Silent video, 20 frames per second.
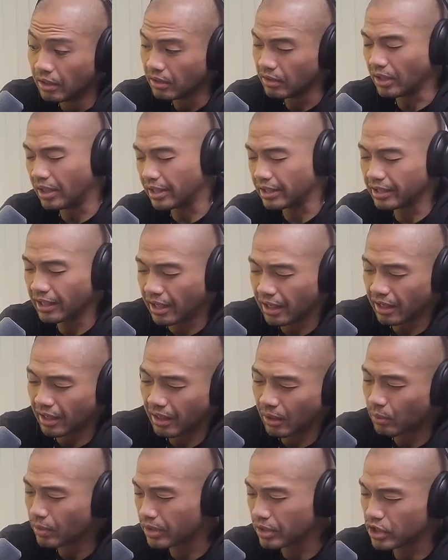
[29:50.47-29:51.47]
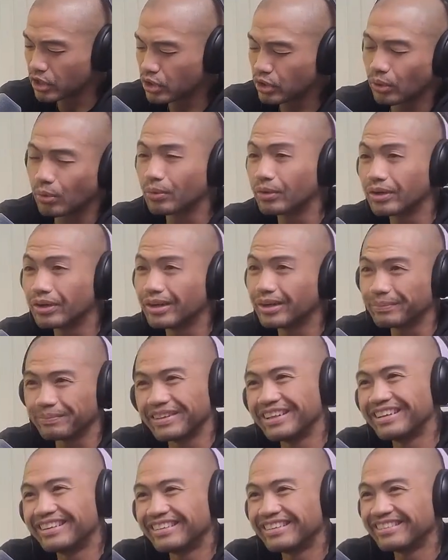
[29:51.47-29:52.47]
like, yeah, I want to show her up,
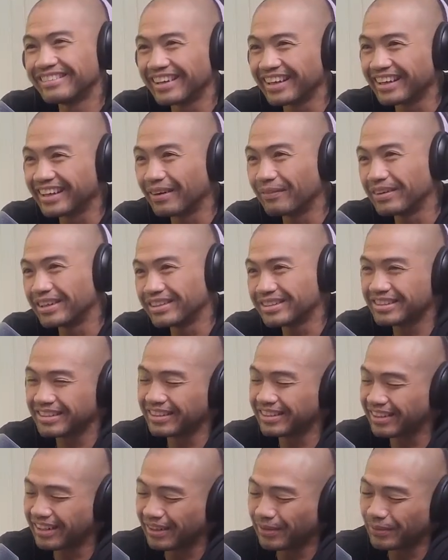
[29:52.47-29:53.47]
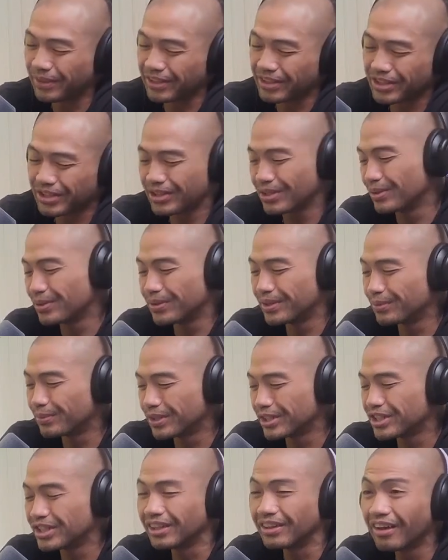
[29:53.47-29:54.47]
you know, like I want to show her
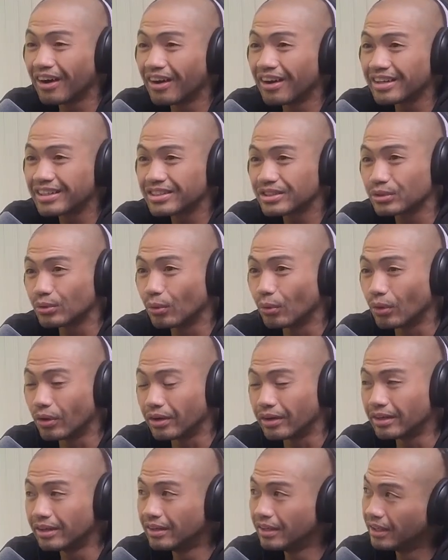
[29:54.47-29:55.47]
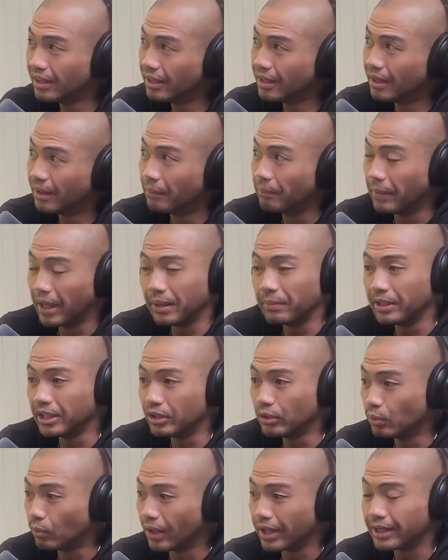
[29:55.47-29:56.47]
what she lost, or maybe
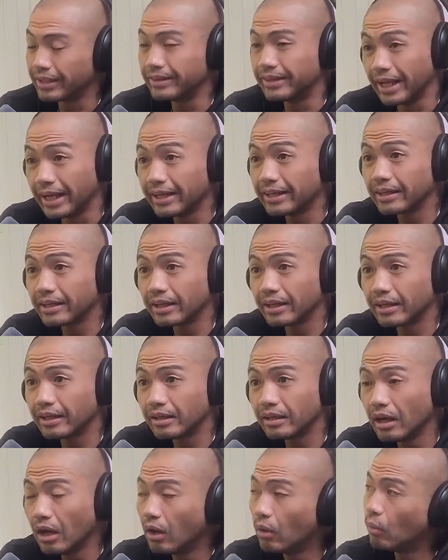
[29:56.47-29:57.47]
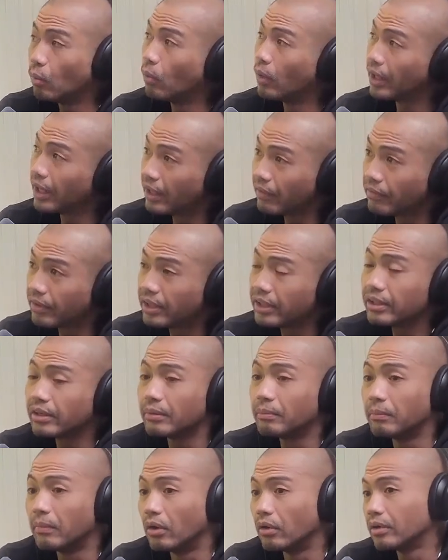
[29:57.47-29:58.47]
you want to date again. Whatever your
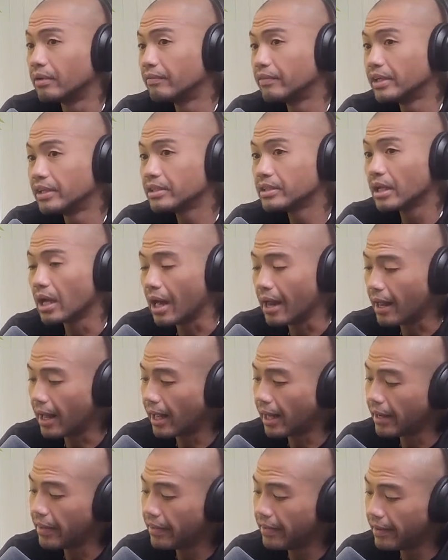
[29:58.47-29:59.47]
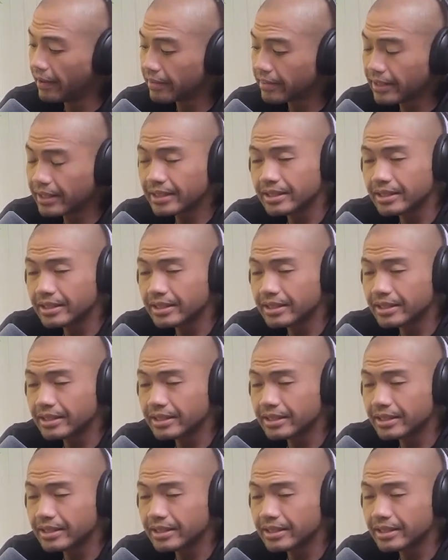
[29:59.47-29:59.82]
motive is, nothing